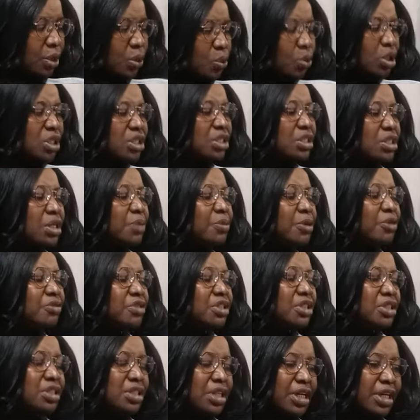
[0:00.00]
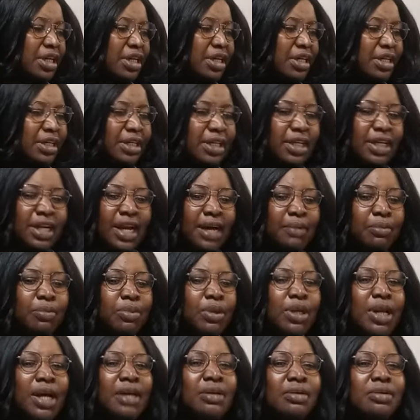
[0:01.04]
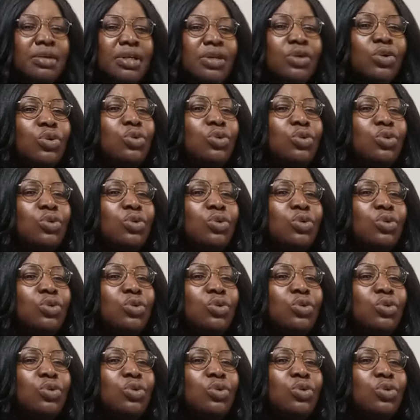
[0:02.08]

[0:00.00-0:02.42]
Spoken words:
What is the name of this kilakwilano